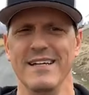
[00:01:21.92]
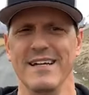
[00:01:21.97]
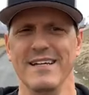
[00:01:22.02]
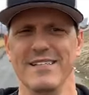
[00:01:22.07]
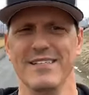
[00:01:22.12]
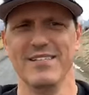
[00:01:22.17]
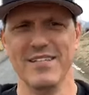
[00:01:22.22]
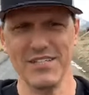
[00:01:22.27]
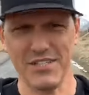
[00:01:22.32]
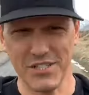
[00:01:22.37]

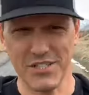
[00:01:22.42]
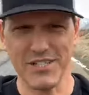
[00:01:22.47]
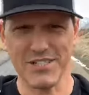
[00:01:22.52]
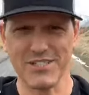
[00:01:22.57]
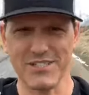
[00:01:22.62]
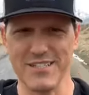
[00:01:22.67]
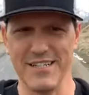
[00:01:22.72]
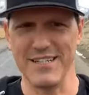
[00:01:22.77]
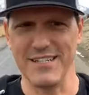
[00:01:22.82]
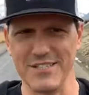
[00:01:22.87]
is this
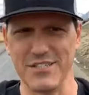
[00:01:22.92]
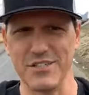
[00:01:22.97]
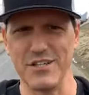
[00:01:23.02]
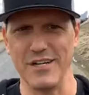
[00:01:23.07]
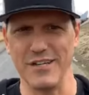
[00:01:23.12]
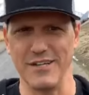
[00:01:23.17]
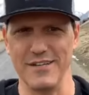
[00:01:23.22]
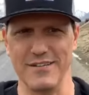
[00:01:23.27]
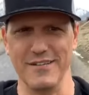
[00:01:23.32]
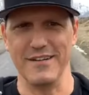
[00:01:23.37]
just
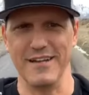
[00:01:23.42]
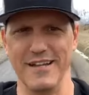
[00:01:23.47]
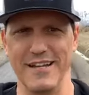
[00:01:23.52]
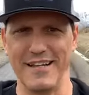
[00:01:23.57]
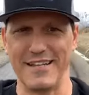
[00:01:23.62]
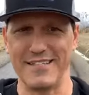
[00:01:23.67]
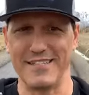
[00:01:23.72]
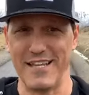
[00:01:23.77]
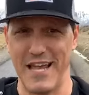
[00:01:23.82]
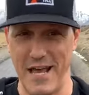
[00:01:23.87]
an
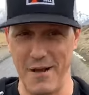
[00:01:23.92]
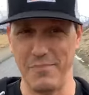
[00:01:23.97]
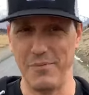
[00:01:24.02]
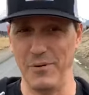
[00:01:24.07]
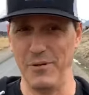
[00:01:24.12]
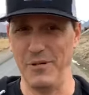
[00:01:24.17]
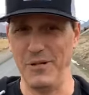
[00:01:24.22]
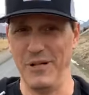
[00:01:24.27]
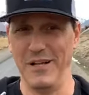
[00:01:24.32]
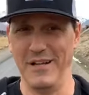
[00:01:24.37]

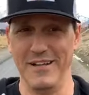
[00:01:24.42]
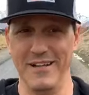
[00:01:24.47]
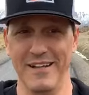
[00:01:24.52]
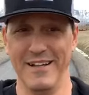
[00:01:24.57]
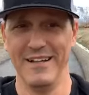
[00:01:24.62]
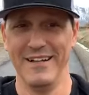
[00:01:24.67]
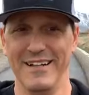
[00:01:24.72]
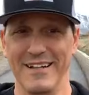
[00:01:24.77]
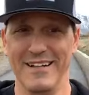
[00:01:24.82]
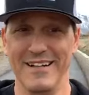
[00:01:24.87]
example
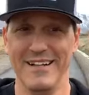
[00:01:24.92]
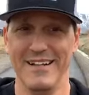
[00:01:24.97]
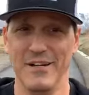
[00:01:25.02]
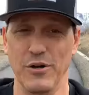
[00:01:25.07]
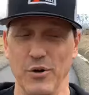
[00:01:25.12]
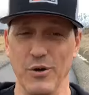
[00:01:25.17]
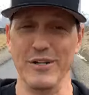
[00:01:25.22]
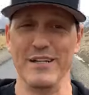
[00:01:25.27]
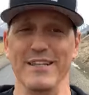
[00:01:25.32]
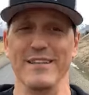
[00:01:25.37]

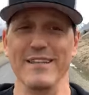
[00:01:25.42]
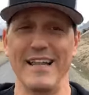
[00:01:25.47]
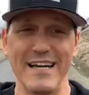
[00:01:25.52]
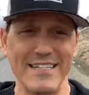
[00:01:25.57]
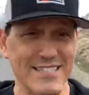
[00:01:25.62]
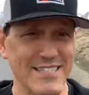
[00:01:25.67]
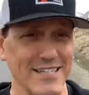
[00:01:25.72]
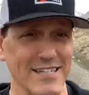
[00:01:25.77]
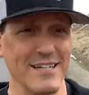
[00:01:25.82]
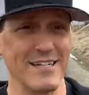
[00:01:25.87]
or a
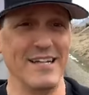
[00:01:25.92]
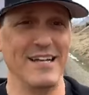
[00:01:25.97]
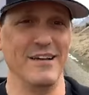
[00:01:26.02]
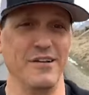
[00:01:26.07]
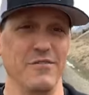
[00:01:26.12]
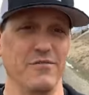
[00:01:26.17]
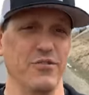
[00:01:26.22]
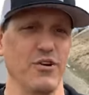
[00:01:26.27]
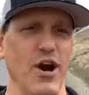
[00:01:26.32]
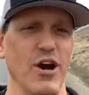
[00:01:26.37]
lesson
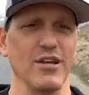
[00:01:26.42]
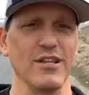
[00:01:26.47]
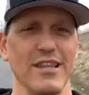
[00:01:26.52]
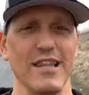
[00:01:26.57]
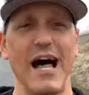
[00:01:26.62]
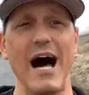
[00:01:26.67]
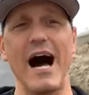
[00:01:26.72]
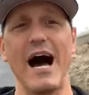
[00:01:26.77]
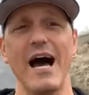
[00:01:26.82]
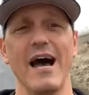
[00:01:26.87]
for our
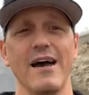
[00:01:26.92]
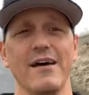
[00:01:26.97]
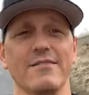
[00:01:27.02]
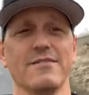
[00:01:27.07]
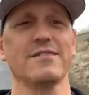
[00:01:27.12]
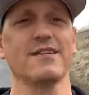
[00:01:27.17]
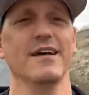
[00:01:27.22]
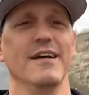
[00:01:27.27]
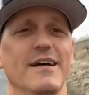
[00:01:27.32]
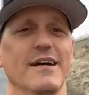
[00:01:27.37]

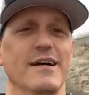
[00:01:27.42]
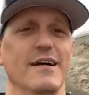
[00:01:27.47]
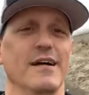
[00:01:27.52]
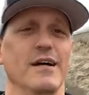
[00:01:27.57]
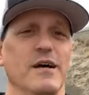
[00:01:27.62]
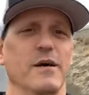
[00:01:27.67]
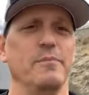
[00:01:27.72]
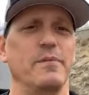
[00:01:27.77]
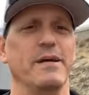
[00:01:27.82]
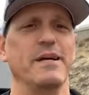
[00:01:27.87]
lives?
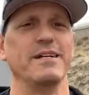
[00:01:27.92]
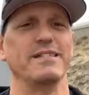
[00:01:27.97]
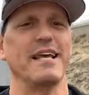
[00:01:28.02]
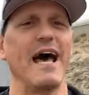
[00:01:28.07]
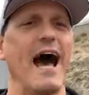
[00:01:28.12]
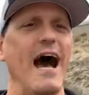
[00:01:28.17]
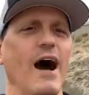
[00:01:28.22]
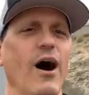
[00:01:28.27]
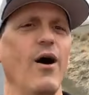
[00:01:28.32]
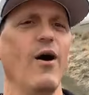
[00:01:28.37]
Because
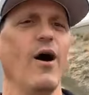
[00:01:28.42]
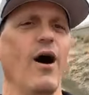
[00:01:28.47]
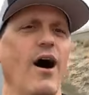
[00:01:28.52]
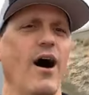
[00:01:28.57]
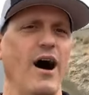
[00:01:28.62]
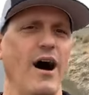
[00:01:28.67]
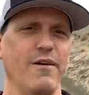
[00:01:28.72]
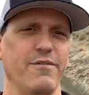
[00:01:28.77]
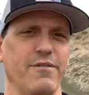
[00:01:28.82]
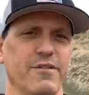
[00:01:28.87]
how
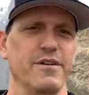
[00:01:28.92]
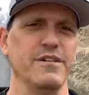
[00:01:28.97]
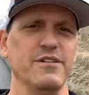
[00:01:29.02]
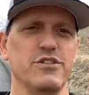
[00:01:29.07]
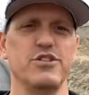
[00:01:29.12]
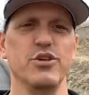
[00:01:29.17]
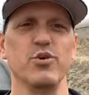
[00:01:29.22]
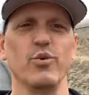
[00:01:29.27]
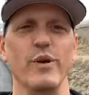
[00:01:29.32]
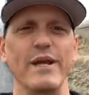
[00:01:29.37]
often
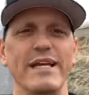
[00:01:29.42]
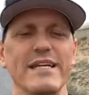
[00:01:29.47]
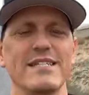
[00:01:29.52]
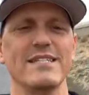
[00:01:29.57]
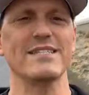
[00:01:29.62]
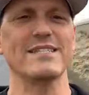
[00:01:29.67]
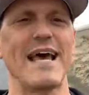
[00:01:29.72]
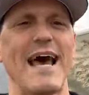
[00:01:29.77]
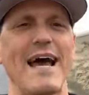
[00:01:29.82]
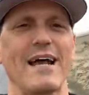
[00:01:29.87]
do we
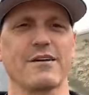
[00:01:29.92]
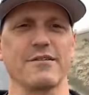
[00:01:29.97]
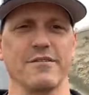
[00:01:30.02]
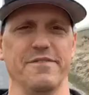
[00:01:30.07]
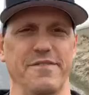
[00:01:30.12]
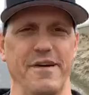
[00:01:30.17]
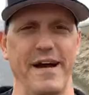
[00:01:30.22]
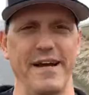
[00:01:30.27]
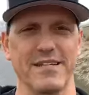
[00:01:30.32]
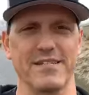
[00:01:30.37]

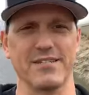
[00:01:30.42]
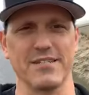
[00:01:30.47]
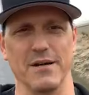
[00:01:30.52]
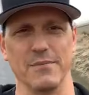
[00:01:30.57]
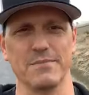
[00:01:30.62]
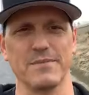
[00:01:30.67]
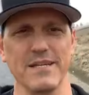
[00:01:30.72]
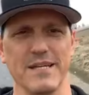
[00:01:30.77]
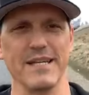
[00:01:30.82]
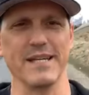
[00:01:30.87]
sacrifice
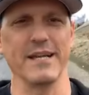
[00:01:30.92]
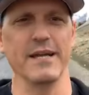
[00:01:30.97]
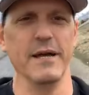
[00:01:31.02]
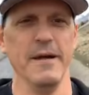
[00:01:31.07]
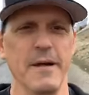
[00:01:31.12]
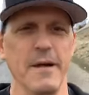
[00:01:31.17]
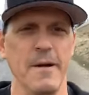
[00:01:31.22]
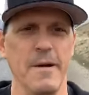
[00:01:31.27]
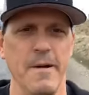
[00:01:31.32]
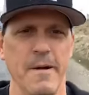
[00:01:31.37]
something
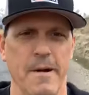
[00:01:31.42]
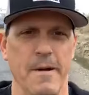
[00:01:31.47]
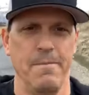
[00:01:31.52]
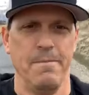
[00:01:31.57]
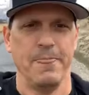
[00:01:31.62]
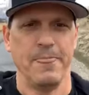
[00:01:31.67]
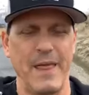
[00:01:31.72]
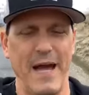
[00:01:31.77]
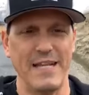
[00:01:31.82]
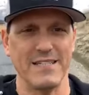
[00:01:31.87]

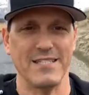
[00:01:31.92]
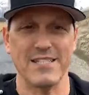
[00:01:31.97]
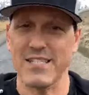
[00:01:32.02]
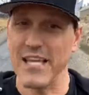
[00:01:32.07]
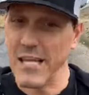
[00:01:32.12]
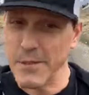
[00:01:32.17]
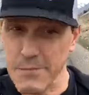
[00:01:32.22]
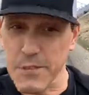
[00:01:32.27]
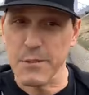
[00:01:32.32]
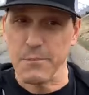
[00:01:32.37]
that
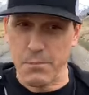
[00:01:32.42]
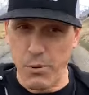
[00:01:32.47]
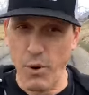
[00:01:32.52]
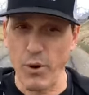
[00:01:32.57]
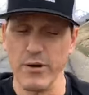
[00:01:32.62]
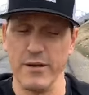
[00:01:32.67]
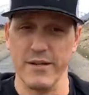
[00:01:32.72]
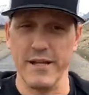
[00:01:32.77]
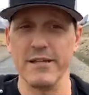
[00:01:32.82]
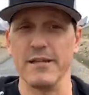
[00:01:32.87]
seems
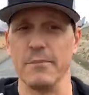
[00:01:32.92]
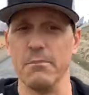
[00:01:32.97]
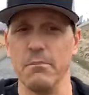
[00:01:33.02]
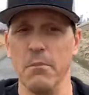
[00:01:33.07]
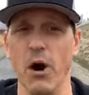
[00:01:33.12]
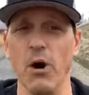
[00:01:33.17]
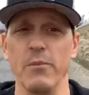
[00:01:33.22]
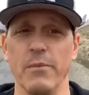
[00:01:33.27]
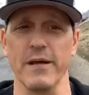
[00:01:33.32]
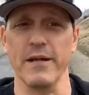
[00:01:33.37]
important in the
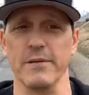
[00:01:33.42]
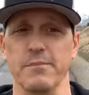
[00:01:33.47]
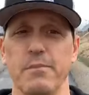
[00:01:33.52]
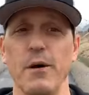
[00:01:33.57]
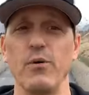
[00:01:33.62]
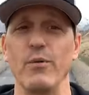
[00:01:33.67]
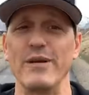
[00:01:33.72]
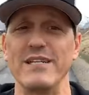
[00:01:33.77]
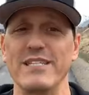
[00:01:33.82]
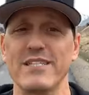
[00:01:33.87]
moment,
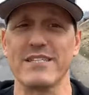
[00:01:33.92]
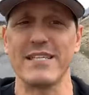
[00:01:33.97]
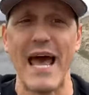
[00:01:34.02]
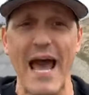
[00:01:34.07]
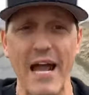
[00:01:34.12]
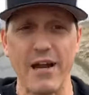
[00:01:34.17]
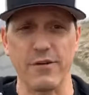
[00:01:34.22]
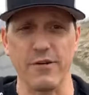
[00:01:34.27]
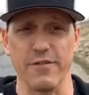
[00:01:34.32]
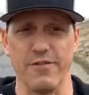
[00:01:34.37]
but we
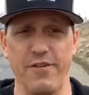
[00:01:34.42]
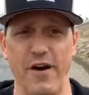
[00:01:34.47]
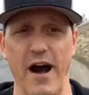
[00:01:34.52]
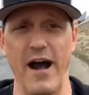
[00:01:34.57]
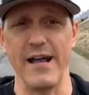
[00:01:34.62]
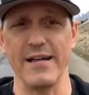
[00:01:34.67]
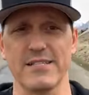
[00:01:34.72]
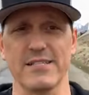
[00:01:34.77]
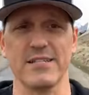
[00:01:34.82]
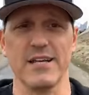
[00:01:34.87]

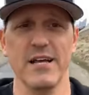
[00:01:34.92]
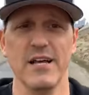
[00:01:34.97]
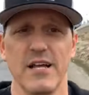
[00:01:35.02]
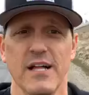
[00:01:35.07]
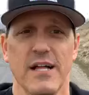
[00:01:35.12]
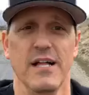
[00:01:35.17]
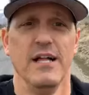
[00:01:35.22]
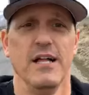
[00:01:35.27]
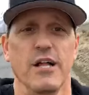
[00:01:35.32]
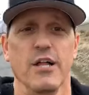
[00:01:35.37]
sacrifice
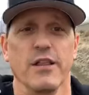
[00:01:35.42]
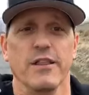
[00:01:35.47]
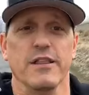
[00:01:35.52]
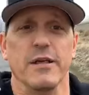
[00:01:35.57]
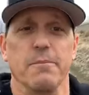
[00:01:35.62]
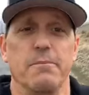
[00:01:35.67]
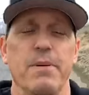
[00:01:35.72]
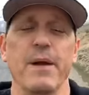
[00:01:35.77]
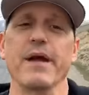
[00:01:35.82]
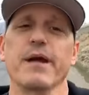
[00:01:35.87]

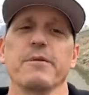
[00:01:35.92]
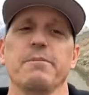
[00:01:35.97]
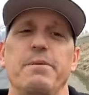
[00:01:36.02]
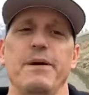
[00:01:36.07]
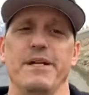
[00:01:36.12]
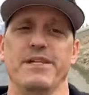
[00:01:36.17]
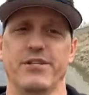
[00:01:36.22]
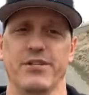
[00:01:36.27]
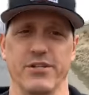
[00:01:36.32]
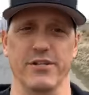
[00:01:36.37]
the bigger
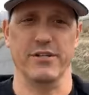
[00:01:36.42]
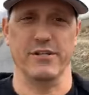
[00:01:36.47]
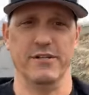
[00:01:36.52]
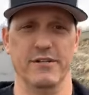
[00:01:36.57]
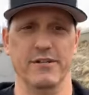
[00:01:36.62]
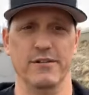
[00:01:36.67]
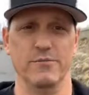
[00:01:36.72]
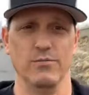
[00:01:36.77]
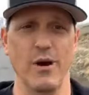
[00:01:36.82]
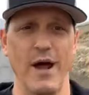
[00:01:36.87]
picture,
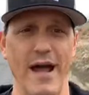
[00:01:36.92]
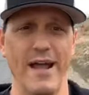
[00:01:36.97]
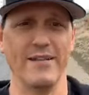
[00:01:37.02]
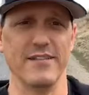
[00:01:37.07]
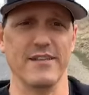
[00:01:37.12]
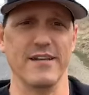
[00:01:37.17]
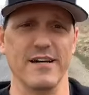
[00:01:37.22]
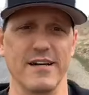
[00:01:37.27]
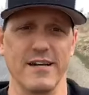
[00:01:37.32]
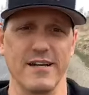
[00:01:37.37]
right?
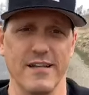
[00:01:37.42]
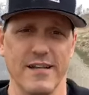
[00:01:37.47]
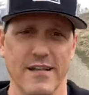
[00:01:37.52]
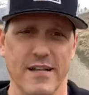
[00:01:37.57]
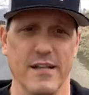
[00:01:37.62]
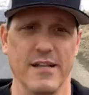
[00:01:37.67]
The